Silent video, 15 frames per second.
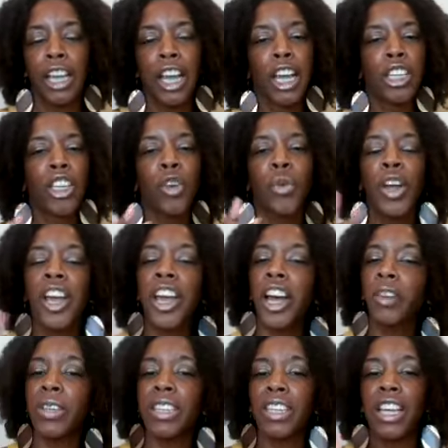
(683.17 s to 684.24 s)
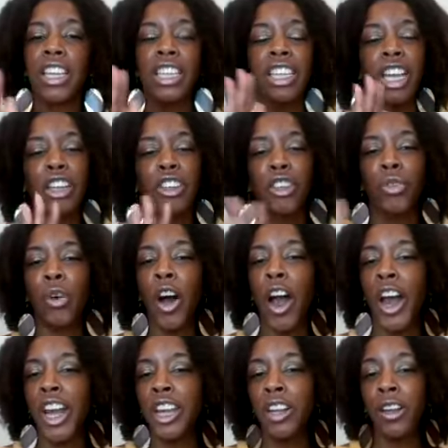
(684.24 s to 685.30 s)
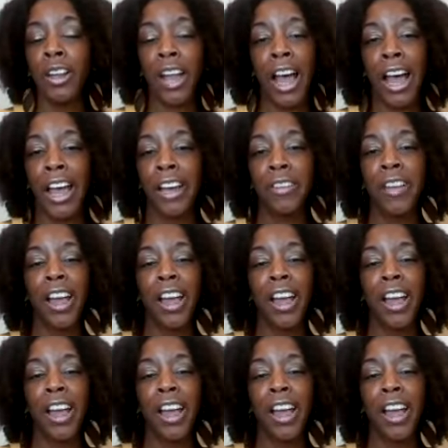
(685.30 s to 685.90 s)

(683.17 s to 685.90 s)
So whatever season that you are in your life,